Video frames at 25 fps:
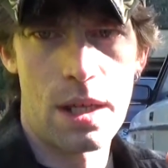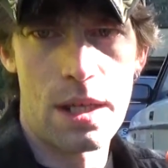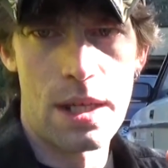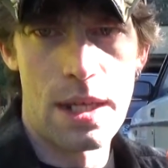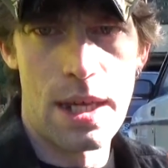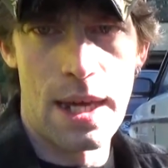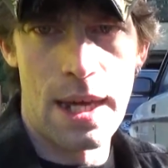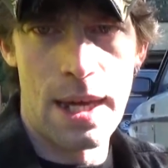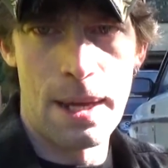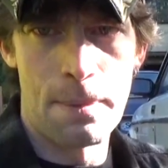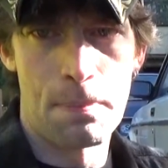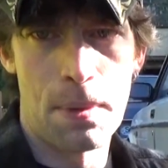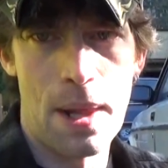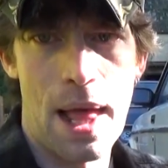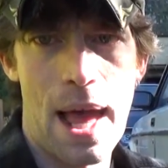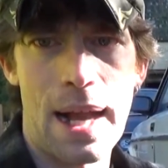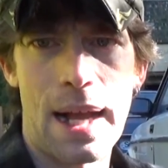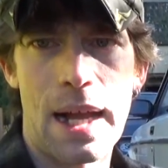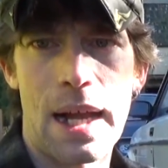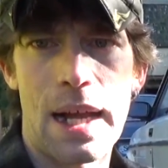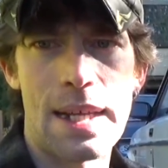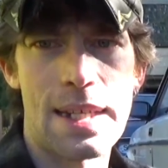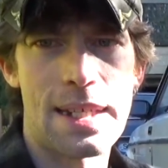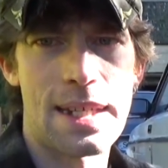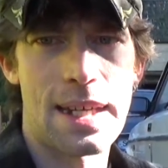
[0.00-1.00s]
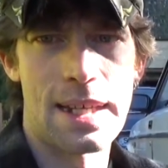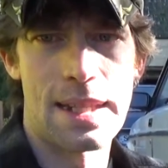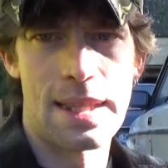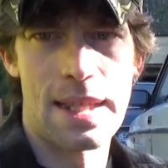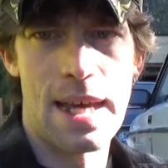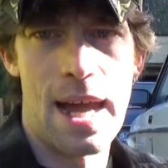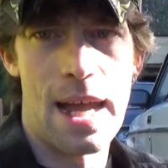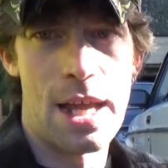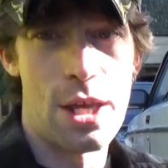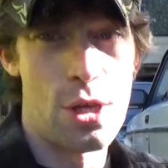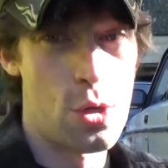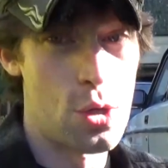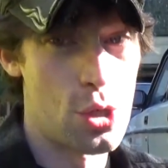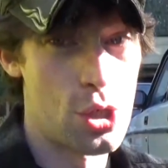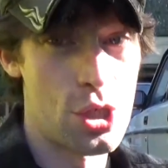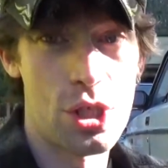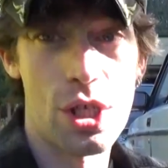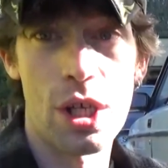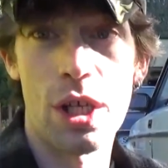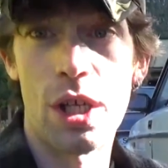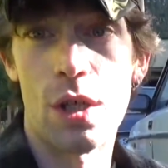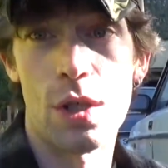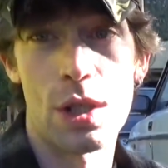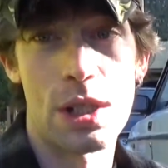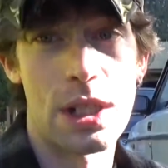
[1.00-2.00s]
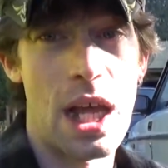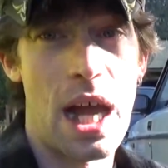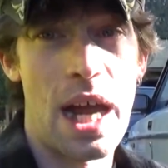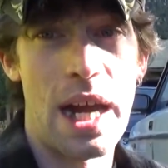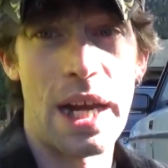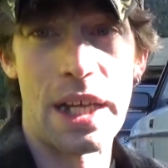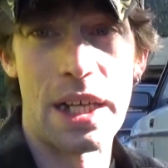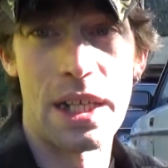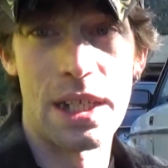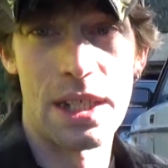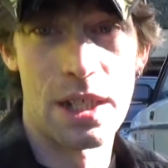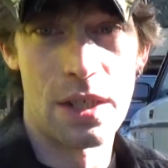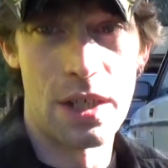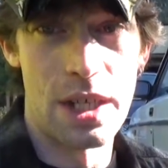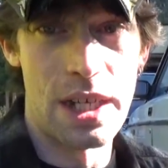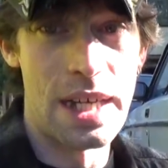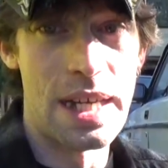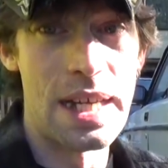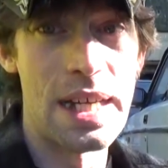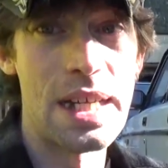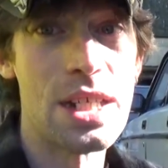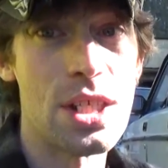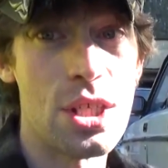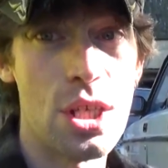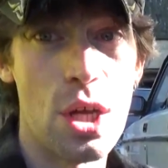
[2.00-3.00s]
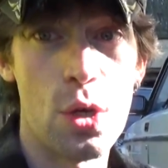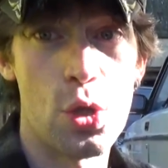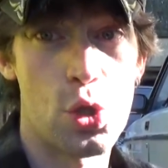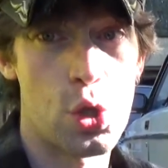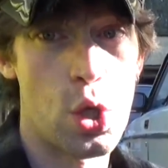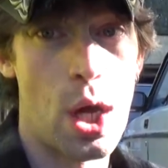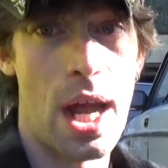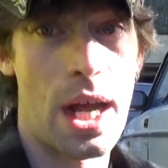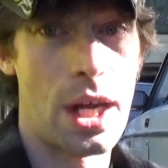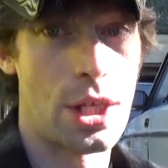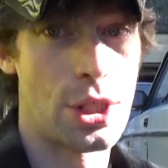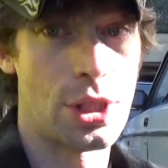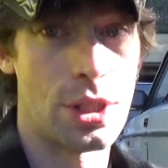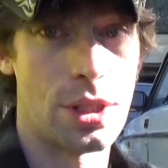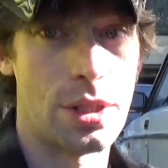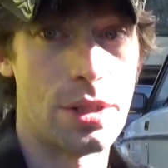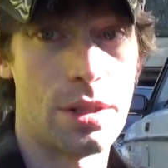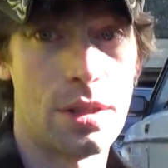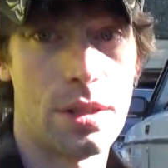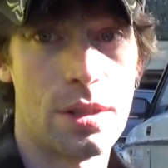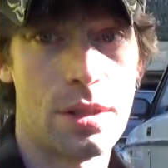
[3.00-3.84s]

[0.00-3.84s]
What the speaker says: you hit black ice like that, you're just gonna go sliding because there is no traction.